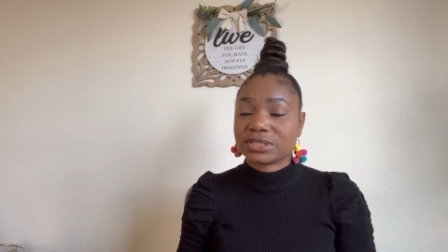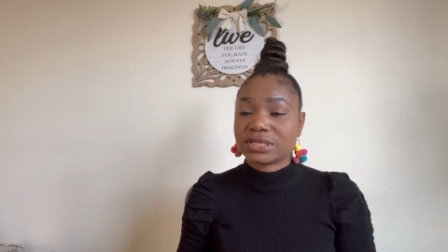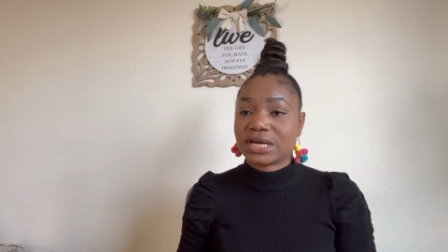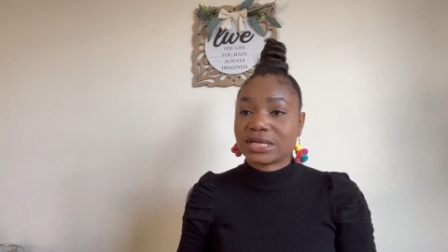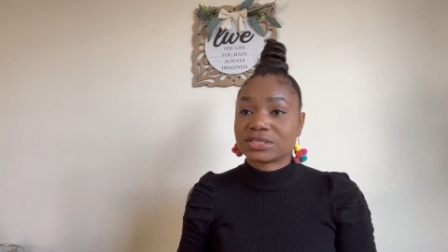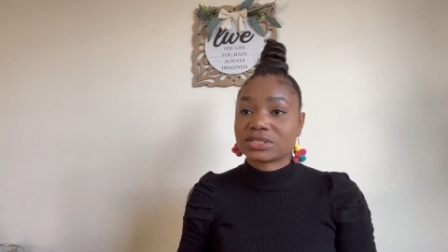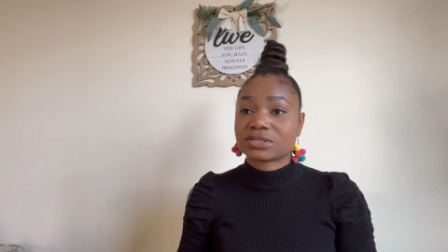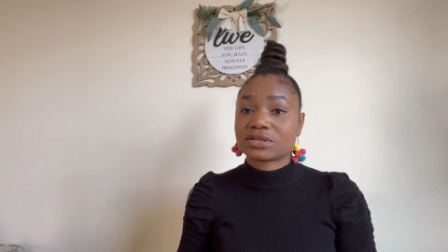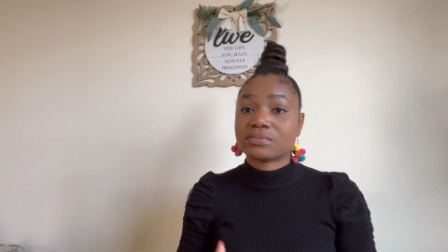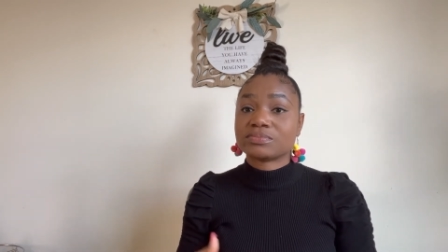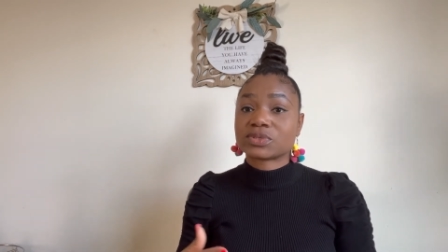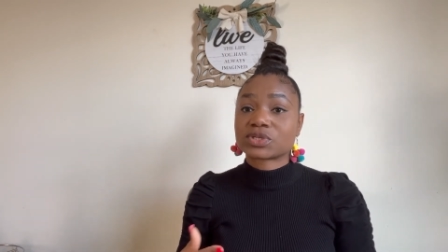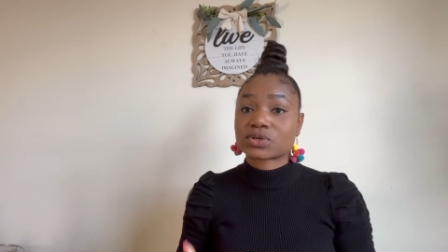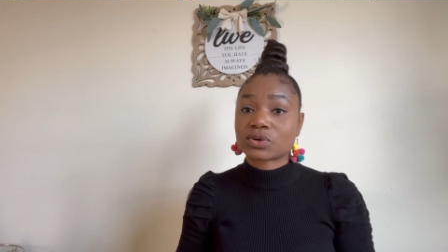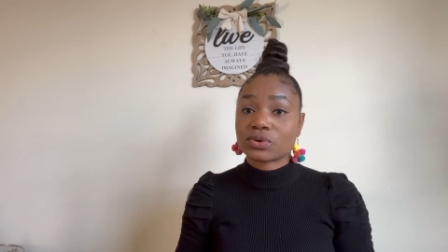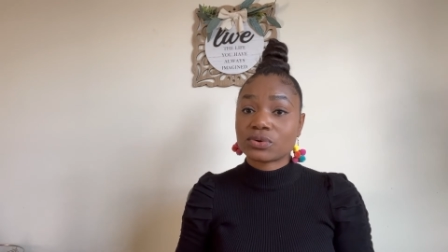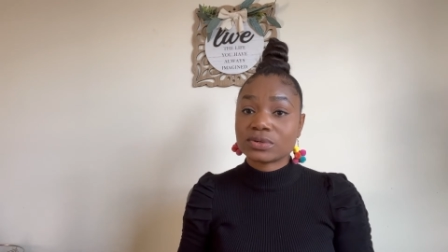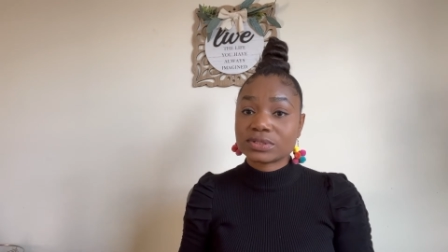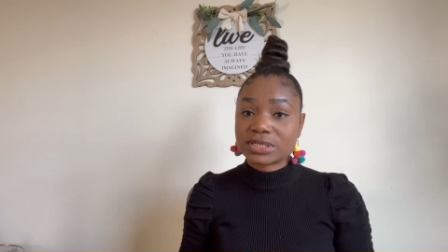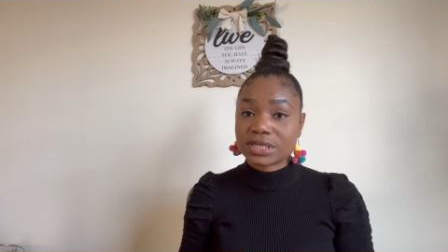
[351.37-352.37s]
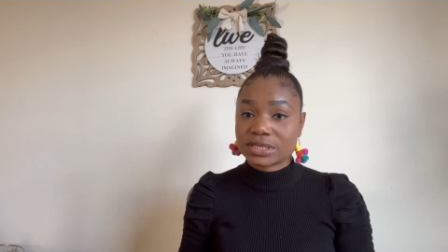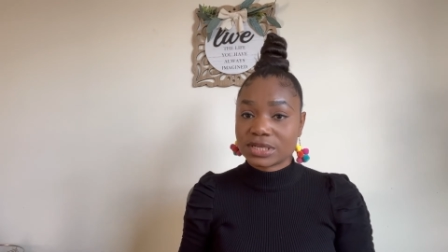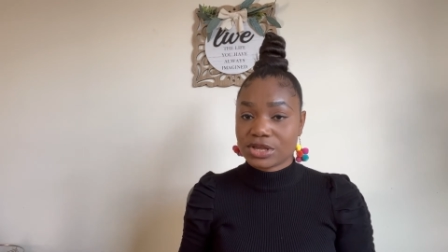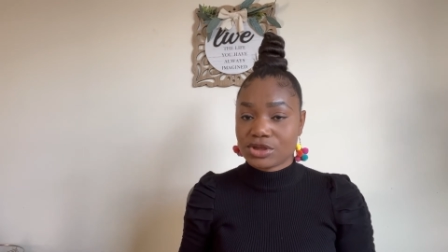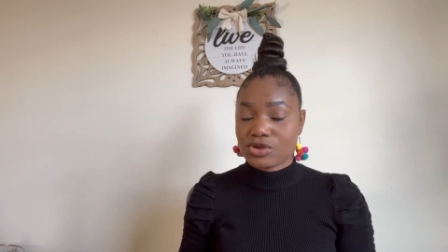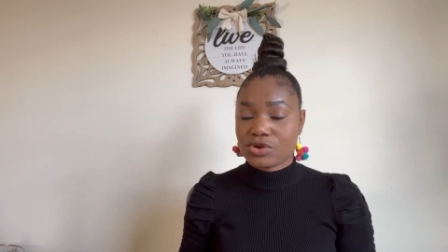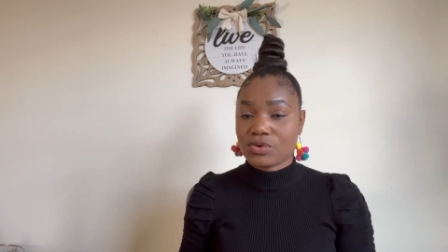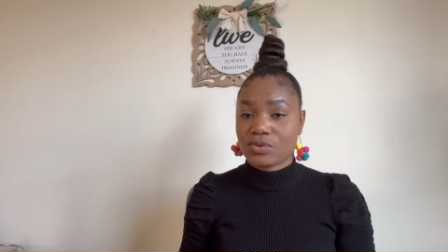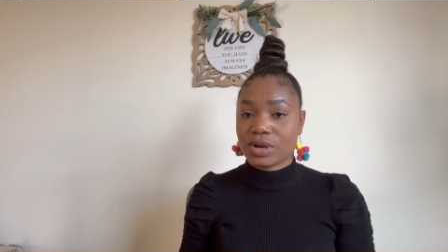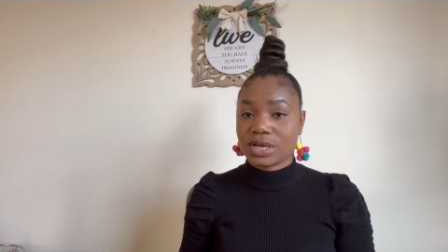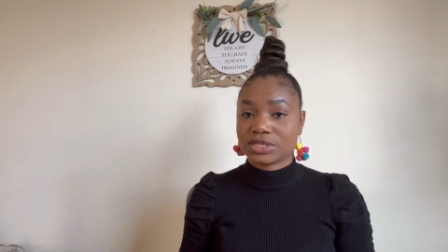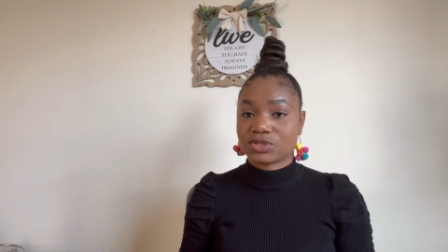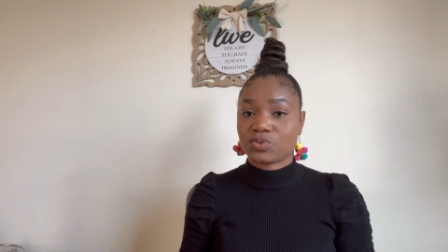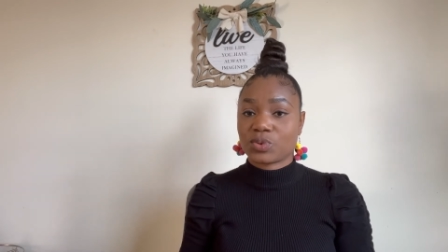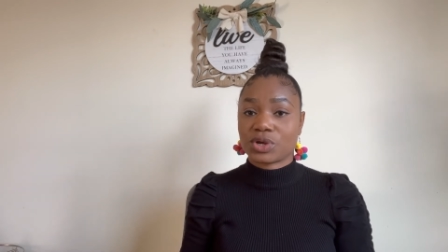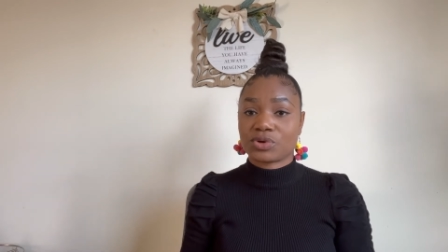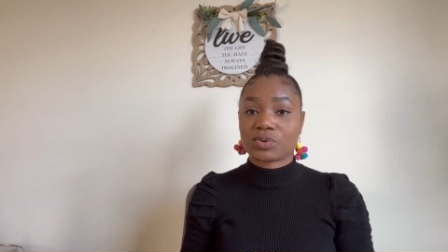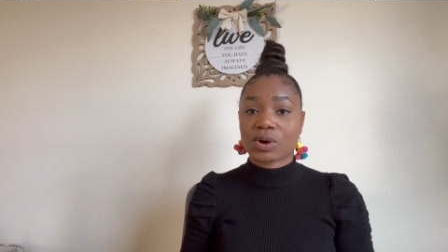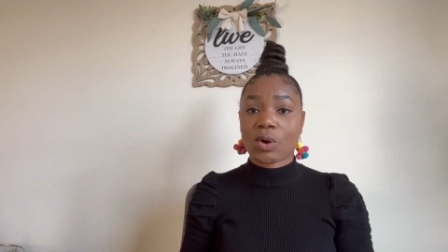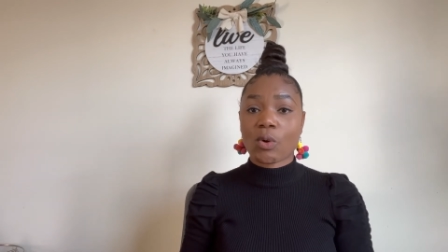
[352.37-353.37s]
that some schools in the US
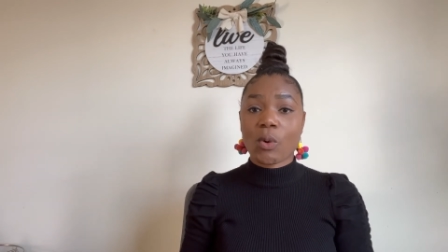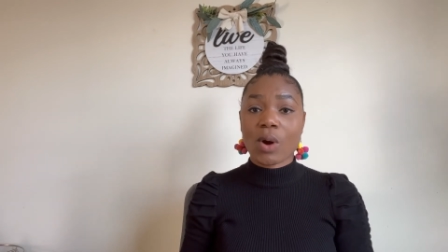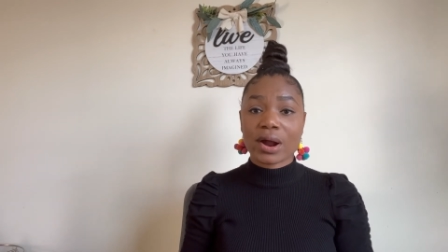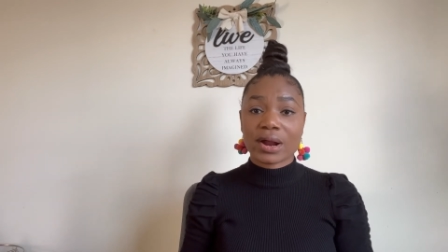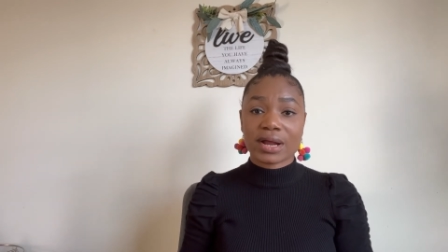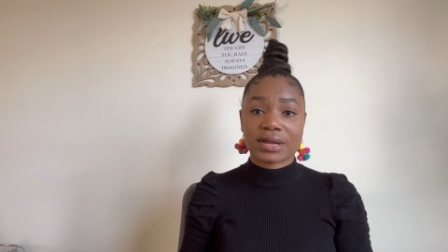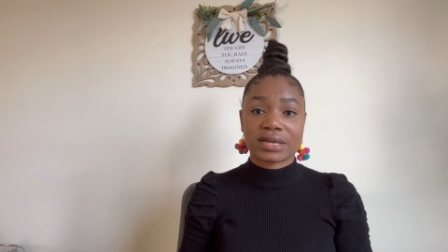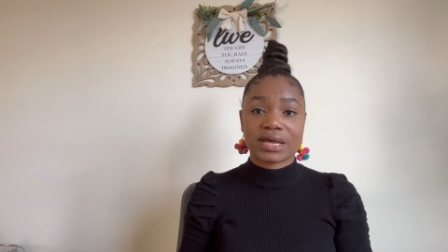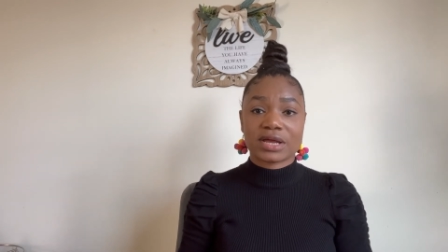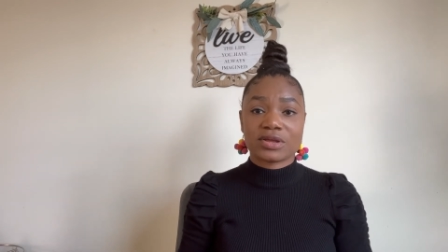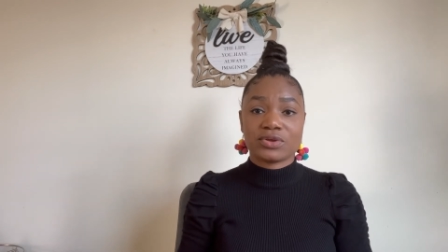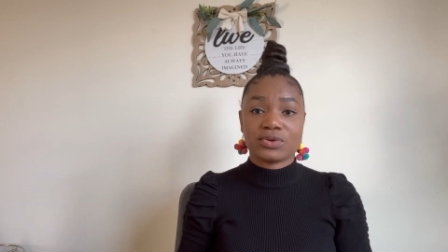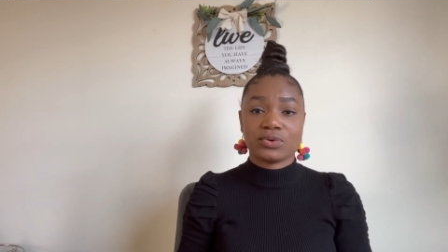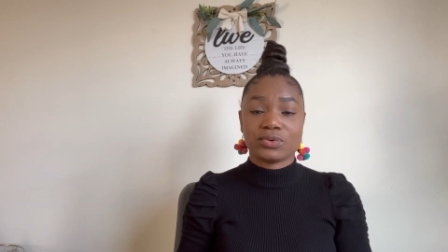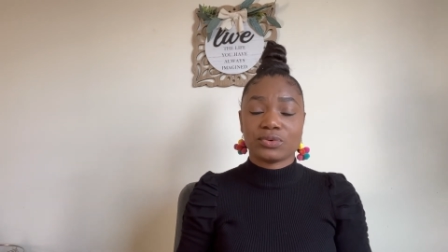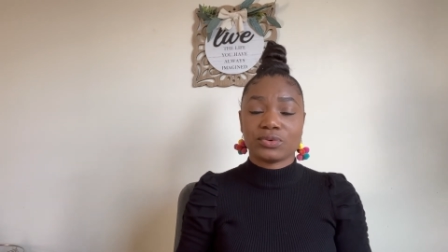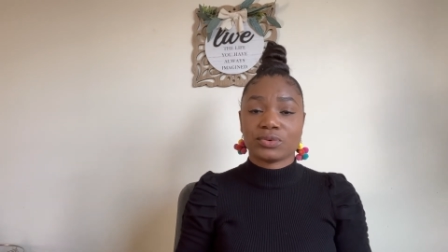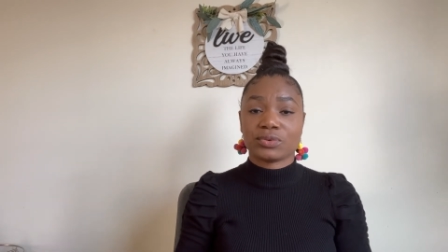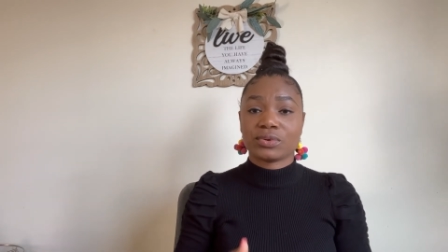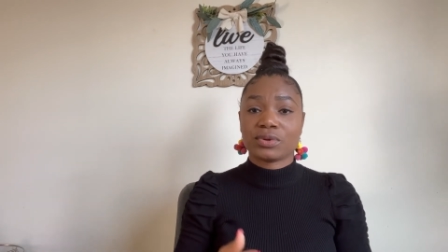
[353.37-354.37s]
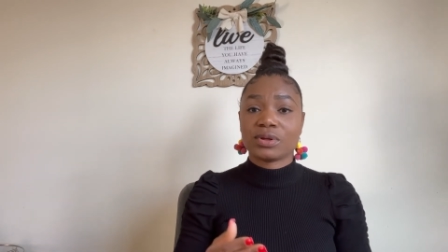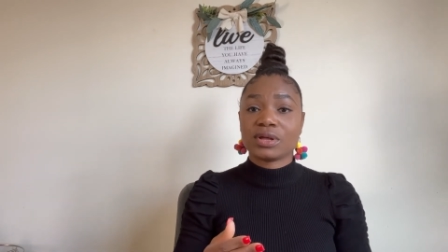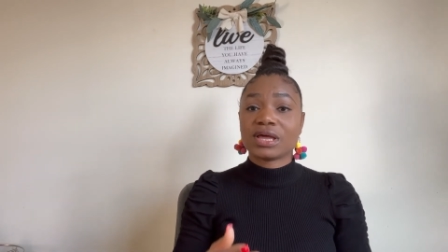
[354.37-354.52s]
will require that you